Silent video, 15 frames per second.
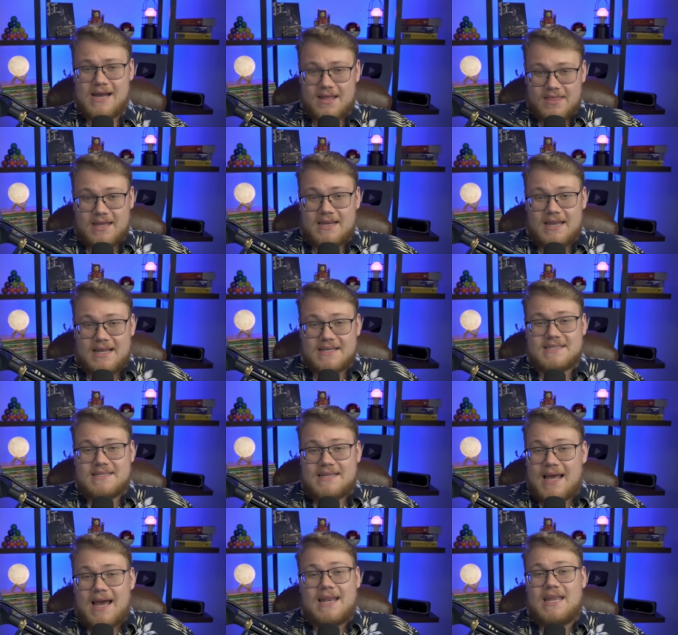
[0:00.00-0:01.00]
that is
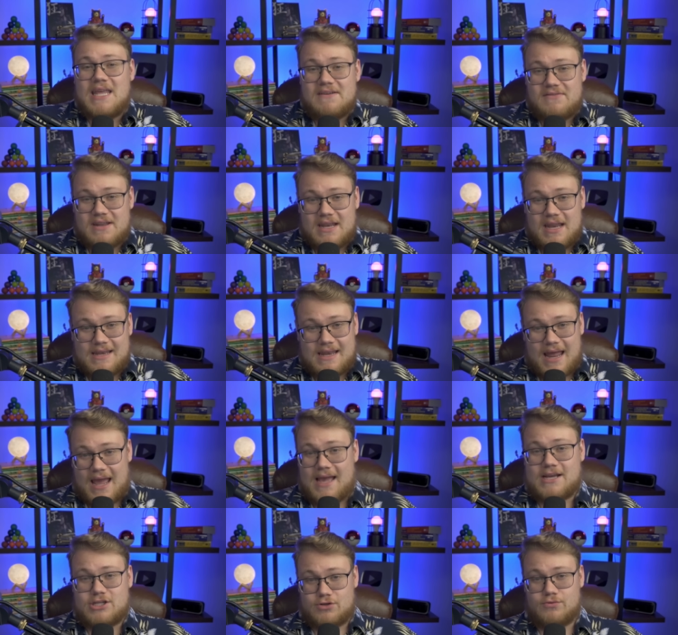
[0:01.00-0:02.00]
not even an
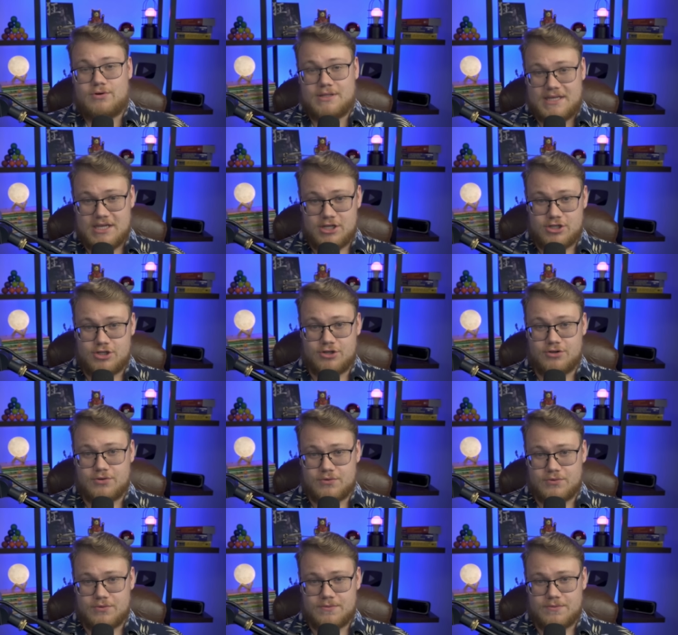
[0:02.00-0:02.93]
actual issue.